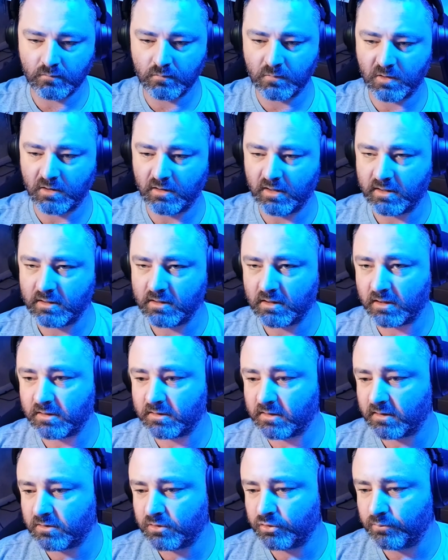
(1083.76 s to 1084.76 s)
I cut
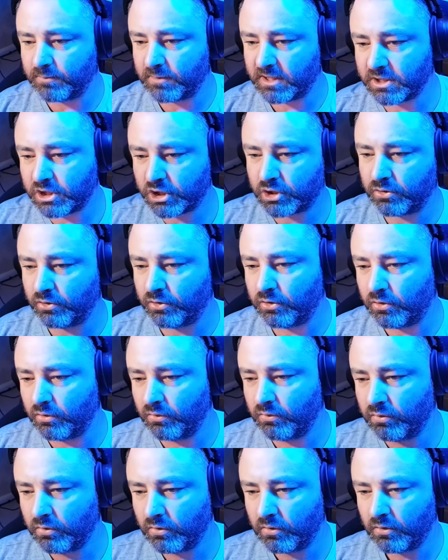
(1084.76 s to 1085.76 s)
that too much?
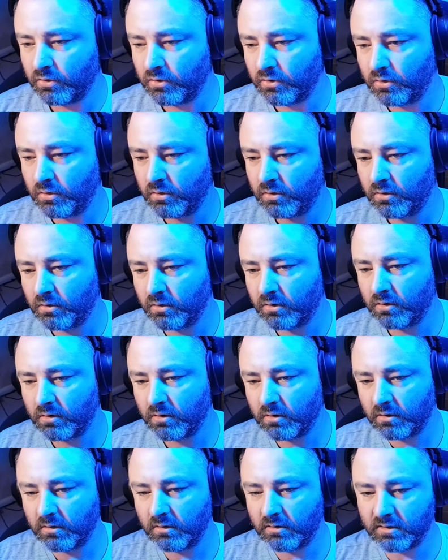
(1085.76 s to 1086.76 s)
No.
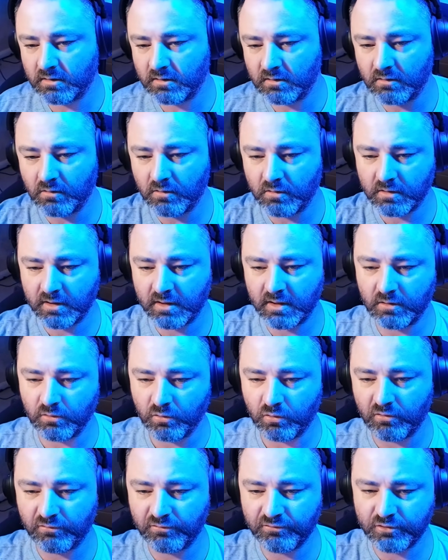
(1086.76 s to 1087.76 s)
Did not get it
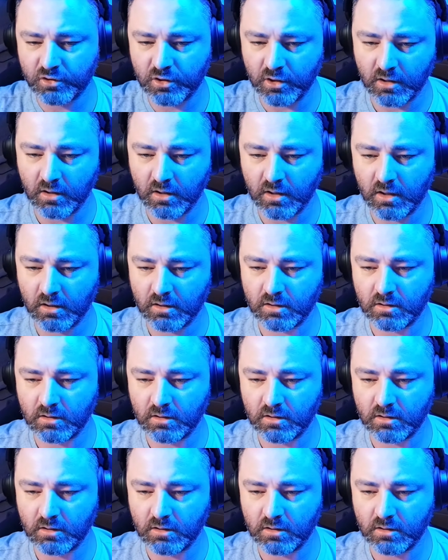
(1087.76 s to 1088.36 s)
off track.